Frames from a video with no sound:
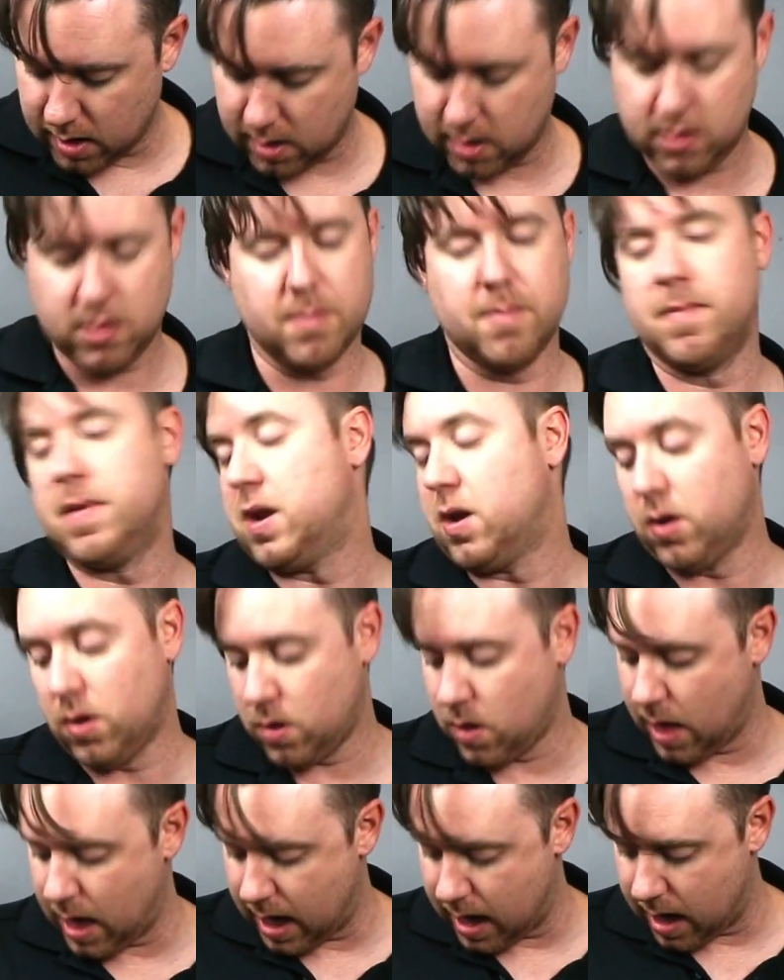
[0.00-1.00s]
got the
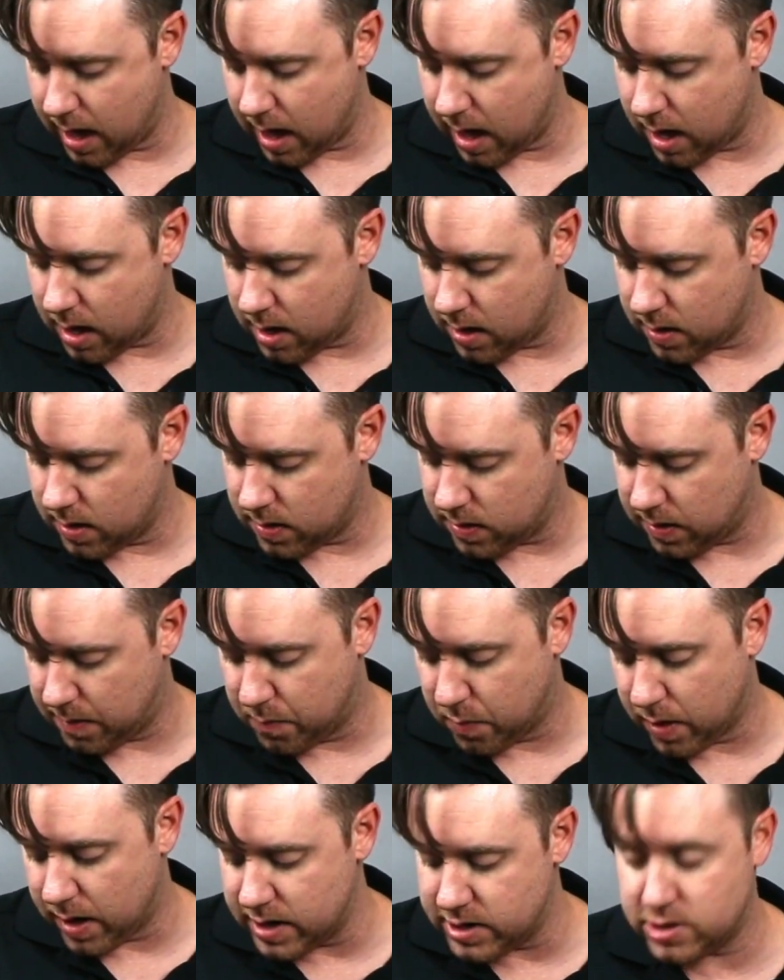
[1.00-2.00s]
middle and the
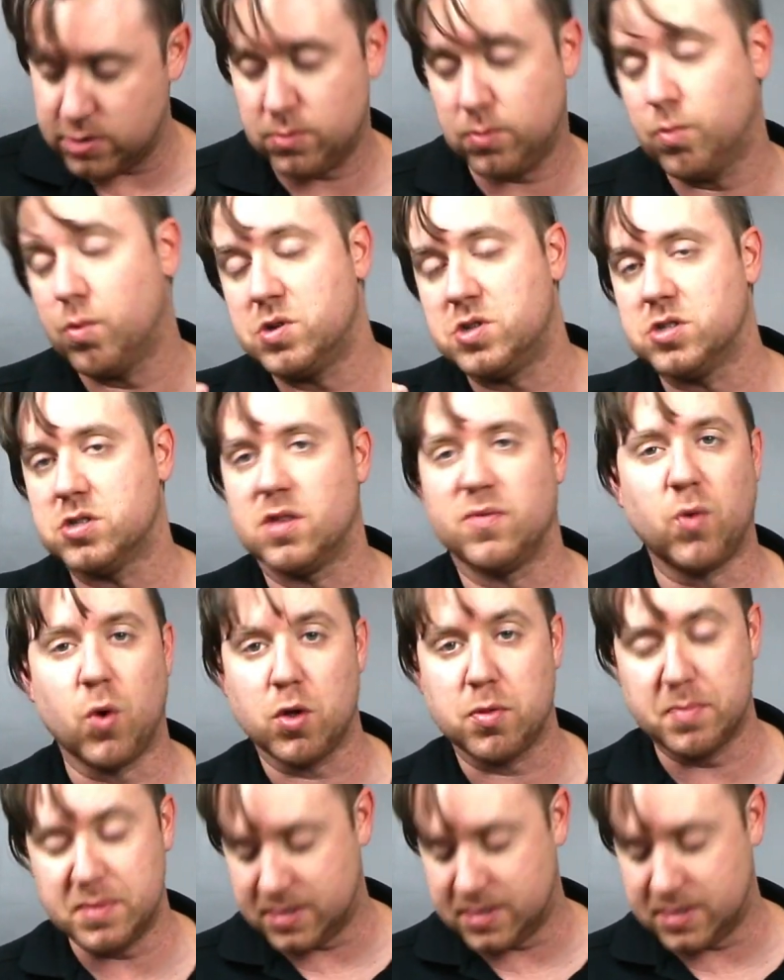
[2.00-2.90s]
bridge, which is the 4th